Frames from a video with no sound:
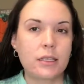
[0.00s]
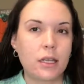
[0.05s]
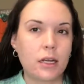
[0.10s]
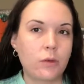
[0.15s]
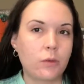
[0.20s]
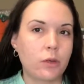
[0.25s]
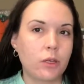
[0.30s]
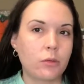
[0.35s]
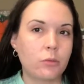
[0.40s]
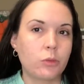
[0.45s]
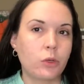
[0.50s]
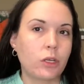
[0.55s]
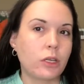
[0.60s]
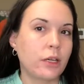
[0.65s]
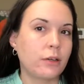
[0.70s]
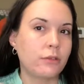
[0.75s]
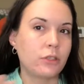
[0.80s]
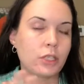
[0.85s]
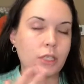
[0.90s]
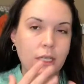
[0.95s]
that I wanted more
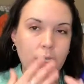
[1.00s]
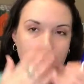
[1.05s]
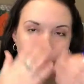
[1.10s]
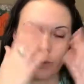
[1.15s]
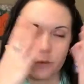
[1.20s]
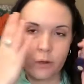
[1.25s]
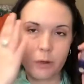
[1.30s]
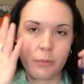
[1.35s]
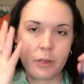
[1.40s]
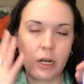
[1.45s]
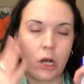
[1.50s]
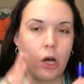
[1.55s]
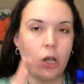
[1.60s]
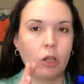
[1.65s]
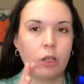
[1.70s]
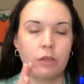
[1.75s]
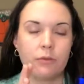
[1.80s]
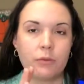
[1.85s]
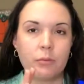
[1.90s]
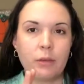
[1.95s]
coverage. Like I would rub it
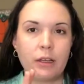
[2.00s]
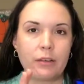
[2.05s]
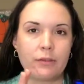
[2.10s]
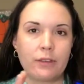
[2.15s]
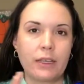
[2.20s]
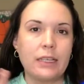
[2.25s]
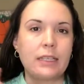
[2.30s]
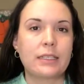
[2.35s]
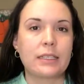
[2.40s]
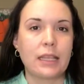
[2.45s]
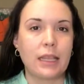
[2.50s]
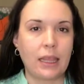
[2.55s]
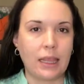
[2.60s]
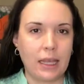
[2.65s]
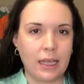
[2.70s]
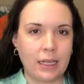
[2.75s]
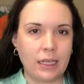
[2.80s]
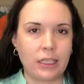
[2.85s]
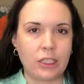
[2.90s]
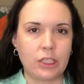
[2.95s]
all over my face
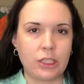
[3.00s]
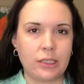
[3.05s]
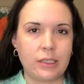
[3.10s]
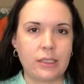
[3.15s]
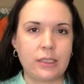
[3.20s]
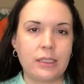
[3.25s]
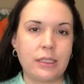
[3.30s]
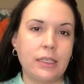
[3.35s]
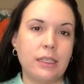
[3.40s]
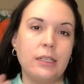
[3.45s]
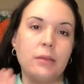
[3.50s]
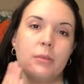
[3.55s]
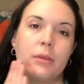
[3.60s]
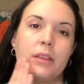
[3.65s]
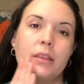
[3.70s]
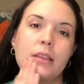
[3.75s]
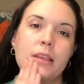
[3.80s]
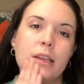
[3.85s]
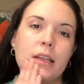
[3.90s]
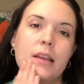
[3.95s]
like I just did,
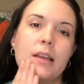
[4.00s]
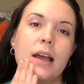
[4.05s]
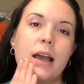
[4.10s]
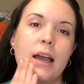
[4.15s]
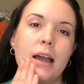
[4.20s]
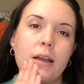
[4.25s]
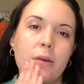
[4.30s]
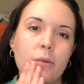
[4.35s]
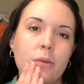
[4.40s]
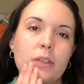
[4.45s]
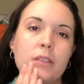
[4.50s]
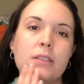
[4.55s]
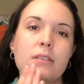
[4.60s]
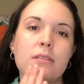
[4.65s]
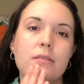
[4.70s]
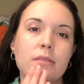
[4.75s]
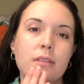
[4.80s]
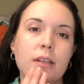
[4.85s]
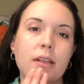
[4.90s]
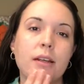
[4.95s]
but then I would
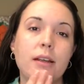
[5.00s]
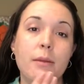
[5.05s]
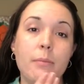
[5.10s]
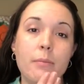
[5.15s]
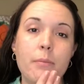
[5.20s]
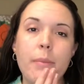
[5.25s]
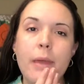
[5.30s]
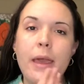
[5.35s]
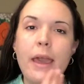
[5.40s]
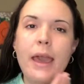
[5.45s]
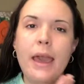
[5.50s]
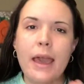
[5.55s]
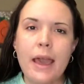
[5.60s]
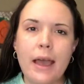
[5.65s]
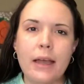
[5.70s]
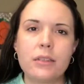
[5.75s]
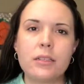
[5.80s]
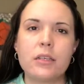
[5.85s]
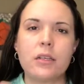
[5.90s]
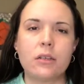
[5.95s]
sit there and
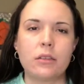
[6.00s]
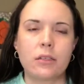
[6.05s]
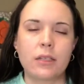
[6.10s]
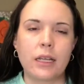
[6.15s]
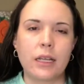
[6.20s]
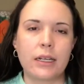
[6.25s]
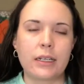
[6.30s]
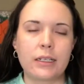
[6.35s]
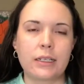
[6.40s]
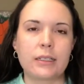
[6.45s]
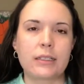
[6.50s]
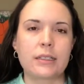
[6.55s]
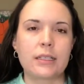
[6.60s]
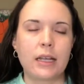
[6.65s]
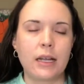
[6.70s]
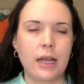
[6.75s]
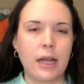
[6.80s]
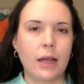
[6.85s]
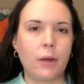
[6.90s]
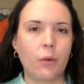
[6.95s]
pat on the areas
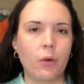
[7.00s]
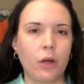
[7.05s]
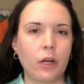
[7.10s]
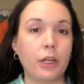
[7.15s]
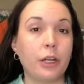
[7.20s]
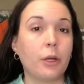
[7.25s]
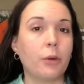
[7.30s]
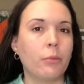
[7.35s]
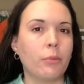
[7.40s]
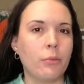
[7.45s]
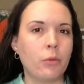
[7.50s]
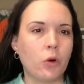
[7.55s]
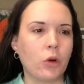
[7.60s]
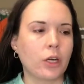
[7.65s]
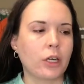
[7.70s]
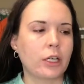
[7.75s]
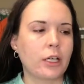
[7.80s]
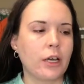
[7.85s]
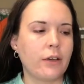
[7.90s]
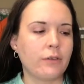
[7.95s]
that I wanted
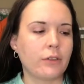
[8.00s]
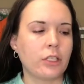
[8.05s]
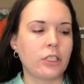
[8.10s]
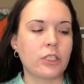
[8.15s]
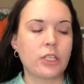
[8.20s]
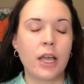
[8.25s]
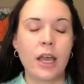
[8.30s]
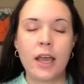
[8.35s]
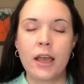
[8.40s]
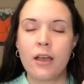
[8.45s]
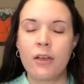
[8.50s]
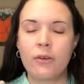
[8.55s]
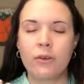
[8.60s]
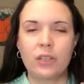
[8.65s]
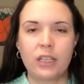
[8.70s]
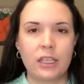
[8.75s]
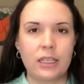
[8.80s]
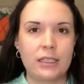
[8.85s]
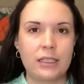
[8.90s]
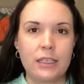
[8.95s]
more coverage.
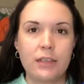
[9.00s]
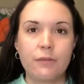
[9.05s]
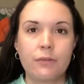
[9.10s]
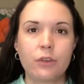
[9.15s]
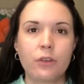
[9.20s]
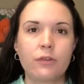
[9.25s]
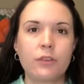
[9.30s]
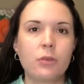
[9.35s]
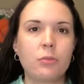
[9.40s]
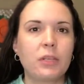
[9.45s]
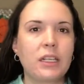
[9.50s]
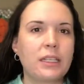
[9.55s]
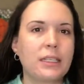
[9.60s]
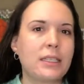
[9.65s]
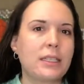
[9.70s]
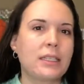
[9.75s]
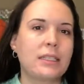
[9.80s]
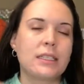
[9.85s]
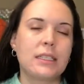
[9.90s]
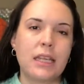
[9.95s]
Let it sit for a few
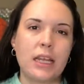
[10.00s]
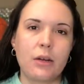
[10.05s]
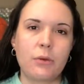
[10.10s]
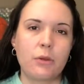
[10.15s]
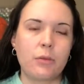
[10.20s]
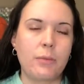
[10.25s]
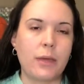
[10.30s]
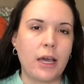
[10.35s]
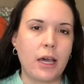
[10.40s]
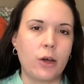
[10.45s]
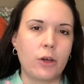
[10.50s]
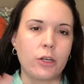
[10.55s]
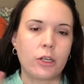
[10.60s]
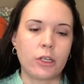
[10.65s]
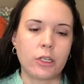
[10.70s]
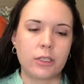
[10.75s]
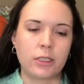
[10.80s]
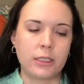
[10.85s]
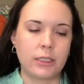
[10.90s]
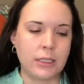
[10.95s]
minutes, then set it with
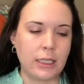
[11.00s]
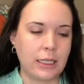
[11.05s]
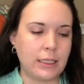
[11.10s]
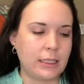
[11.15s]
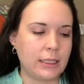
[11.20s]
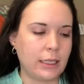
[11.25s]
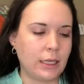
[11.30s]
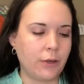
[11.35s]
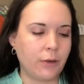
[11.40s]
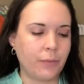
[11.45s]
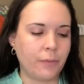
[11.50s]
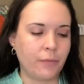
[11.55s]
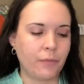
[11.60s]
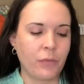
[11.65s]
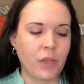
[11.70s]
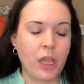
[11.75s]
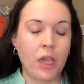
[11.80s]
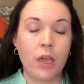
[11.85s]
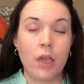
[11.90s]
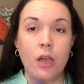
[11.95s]
powder, done deal.
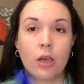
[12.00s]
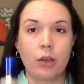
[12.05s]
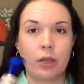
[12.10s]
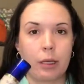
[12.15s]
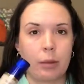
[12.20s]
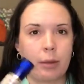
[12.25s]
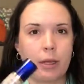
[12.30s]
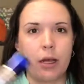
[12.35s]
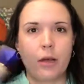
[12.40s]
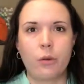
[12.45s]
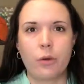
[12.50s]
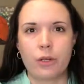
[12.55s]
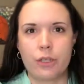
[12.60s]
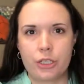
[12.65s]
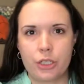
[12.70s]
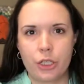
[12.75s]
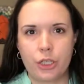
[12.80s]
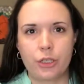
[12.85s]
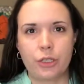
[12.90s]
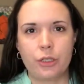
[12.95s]
Okay, but I wanna
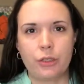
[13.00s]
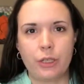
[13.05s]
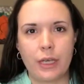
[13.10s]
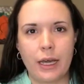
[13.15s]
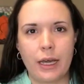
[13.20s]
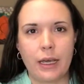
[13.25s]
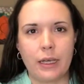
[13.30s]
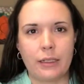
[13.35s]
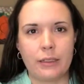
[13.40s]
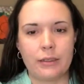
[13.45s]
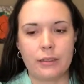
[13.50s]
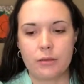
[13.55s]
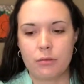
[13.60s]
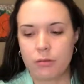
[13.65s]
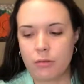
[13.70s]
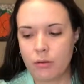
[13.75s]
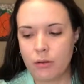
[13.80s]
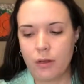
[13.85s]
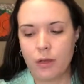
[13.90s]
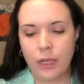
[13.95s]
show you guys
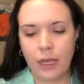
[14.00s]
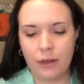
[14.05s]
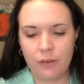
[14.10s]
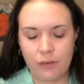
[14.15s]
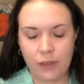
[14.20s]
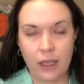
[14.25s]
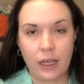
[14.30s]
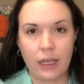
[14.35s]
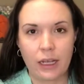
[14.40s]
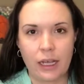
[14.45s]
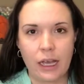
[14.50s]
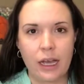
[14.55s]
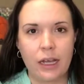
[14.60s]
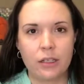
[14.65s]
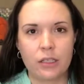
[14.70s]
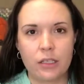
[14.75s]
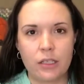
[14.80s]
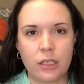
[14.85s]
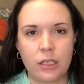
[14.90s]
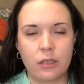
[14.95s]
everything I
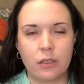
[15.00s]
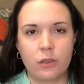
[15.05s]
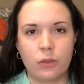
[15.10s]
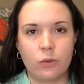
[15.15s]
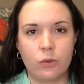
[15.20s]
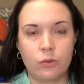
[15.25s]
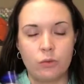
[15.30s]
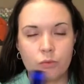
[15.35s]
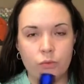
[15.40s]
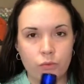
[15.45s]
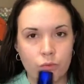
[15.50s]
got, so